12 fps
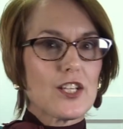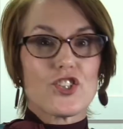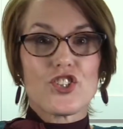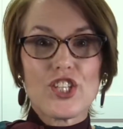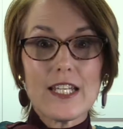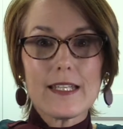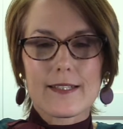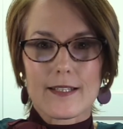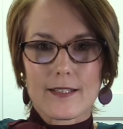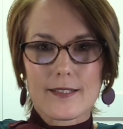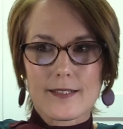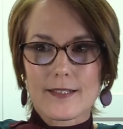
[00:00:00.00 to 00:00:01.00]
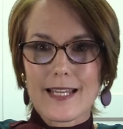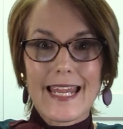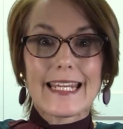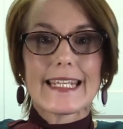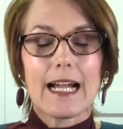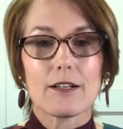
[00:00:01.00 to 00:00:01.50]
Jesus
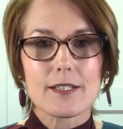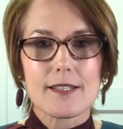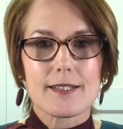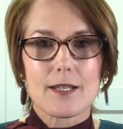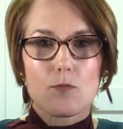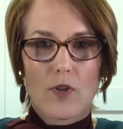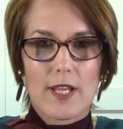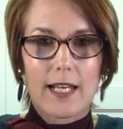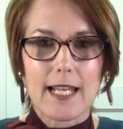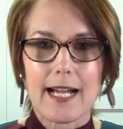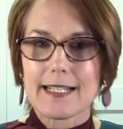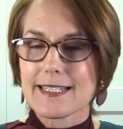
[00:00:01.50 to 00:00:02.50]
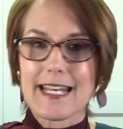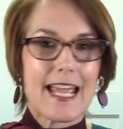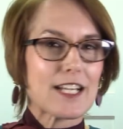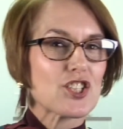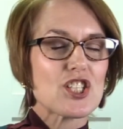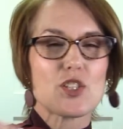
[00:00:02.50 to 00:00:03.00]
encounters him with a light and
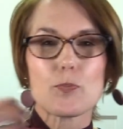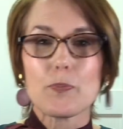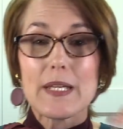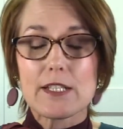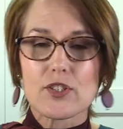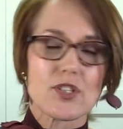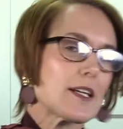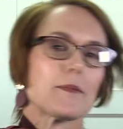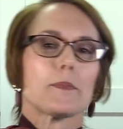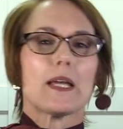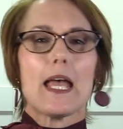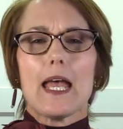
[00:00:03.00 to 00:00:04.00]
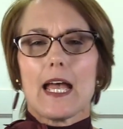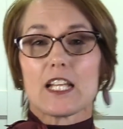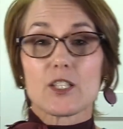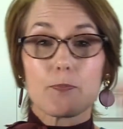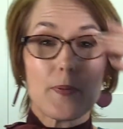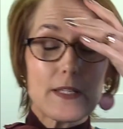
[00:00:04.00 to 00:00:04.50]
actually speaks to him and
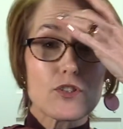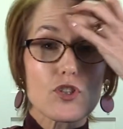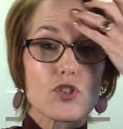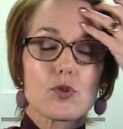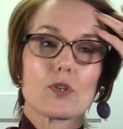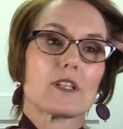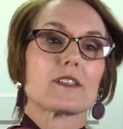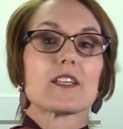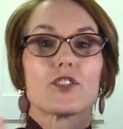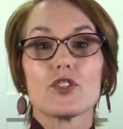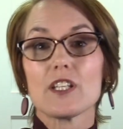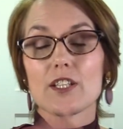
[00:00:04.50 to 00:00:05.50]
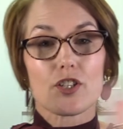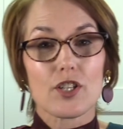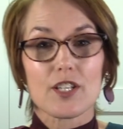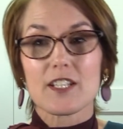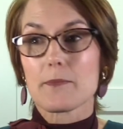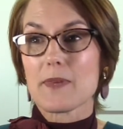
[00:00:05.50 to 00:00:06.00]
speaks to Saul and says, you need to go
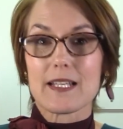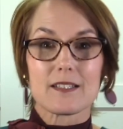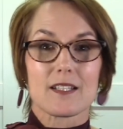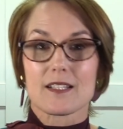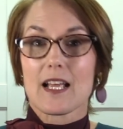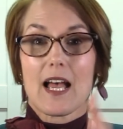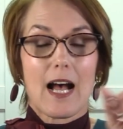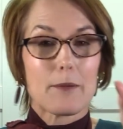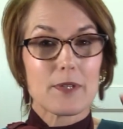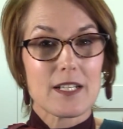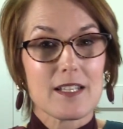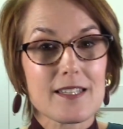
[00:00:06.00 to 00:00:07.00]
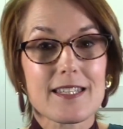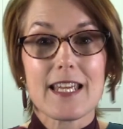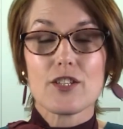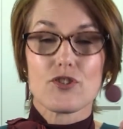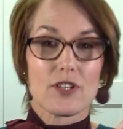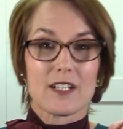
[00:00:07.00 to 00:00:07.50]
to Damascus. I'm going to
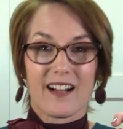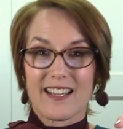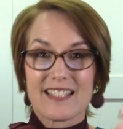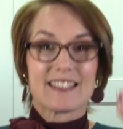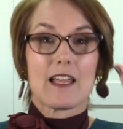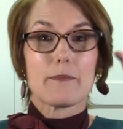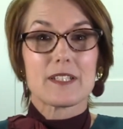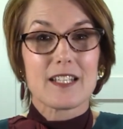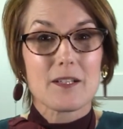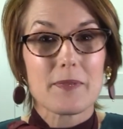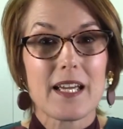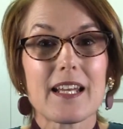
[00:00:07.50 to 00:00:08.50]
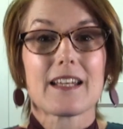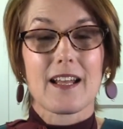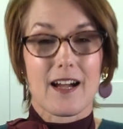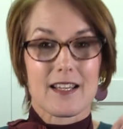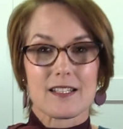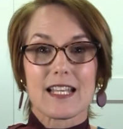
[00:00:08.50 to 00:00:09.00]
send you a guy. His name is going to be
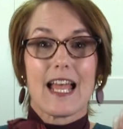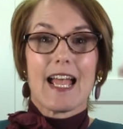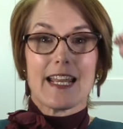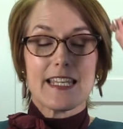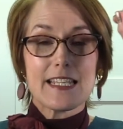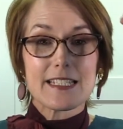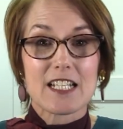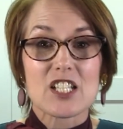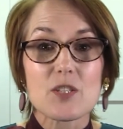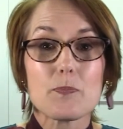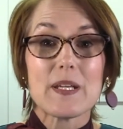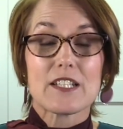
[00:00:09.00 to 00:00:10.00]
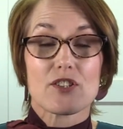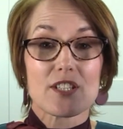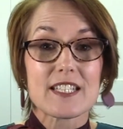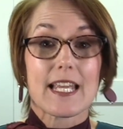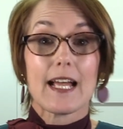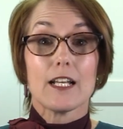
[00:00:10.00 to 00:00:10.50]
Ananias. And he's going to speak to him,
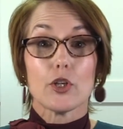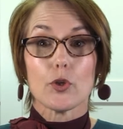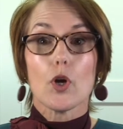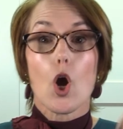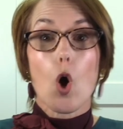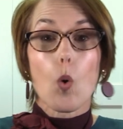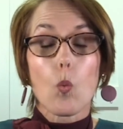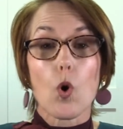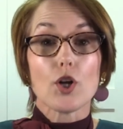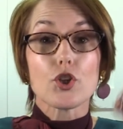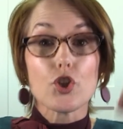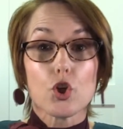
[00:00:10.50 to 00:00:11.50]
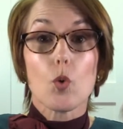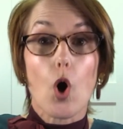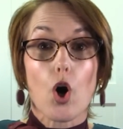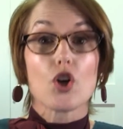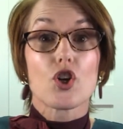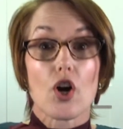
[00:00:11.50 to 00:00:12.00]
tell you what you
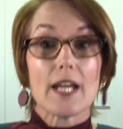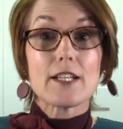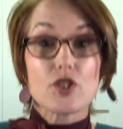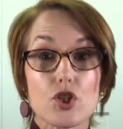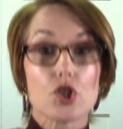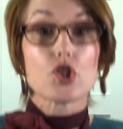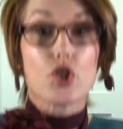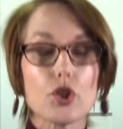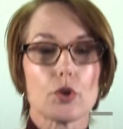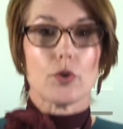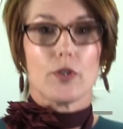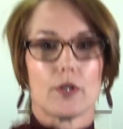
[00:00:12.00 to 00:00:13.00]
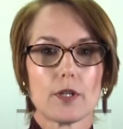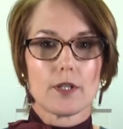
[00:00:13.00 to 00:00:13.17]
are going to do.